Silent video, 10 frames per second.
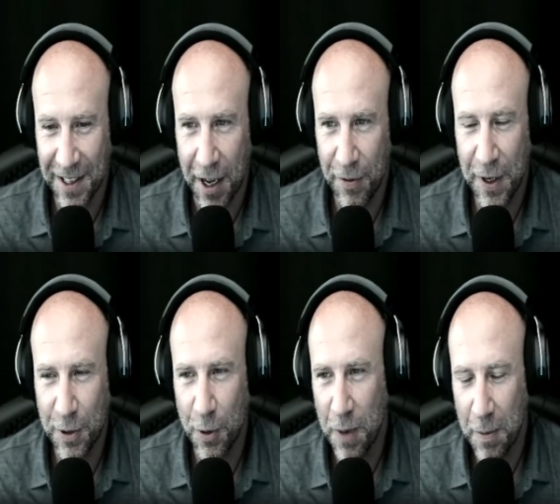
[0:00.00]
I think
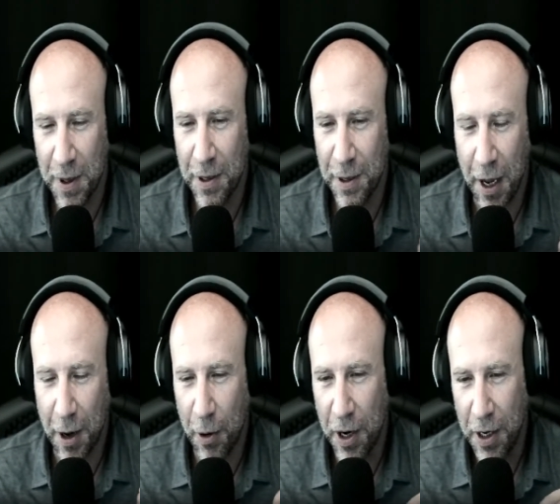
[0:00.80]
so. Maybe
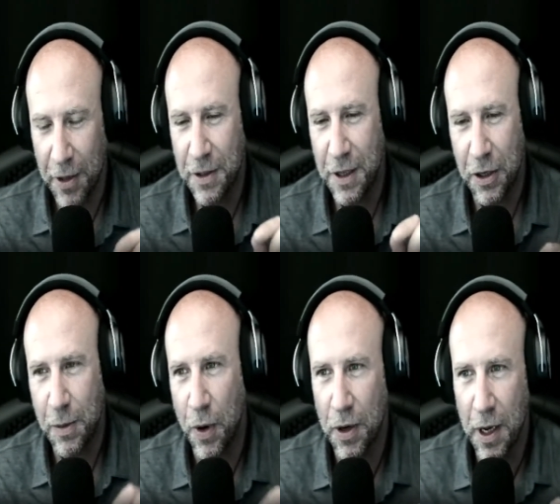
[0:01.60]
I want to touch
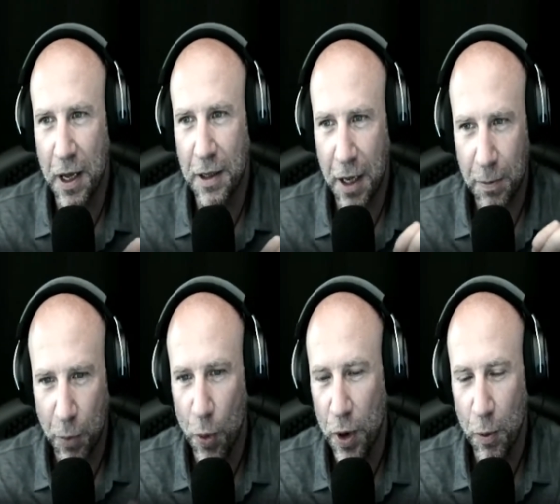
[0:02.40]
upon that
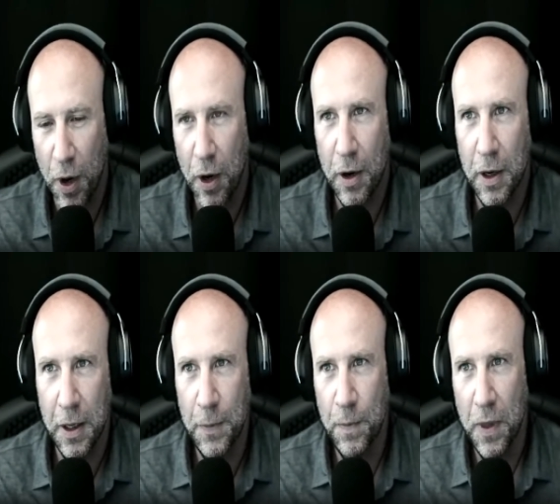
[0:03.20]
point where
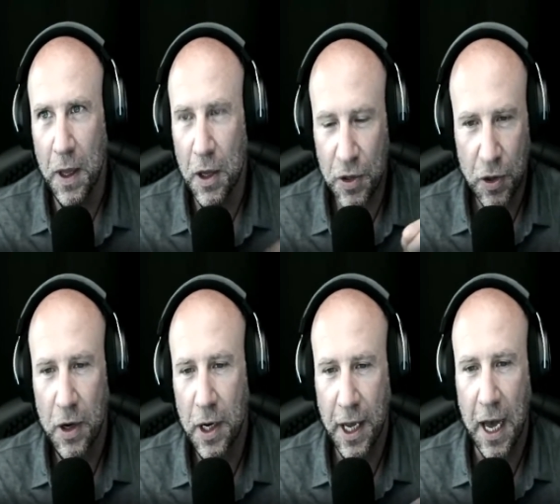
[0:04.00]
you saw
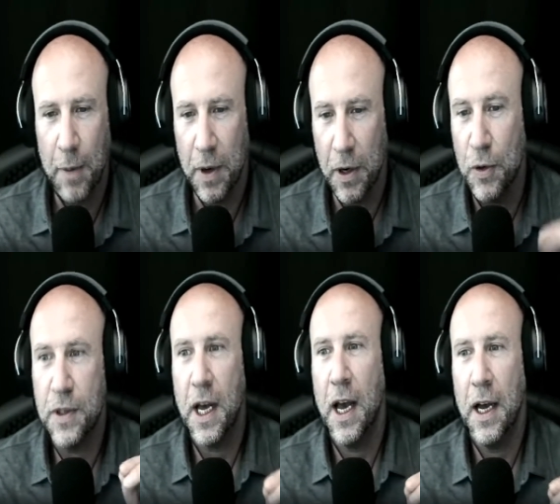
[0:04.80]
the gap and you
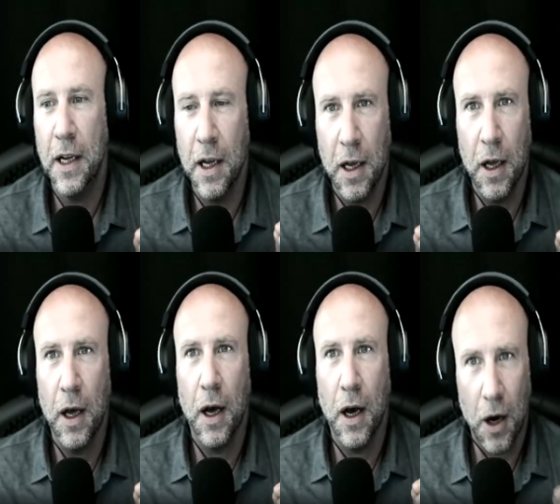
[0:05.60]
said,
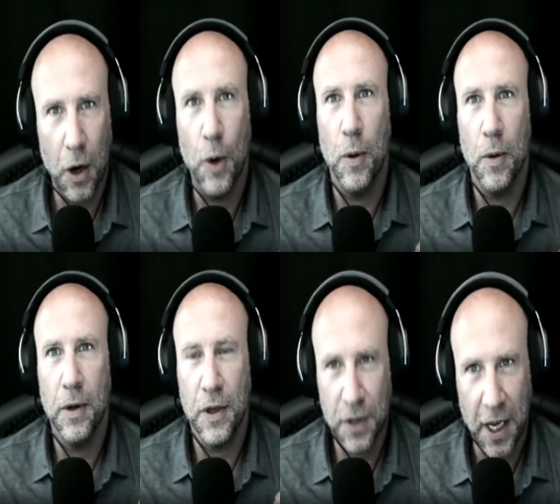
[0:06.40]
"Oh,
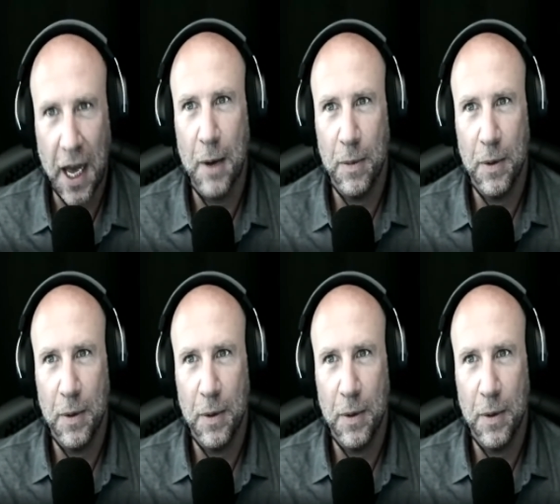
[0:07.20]
there's a gap.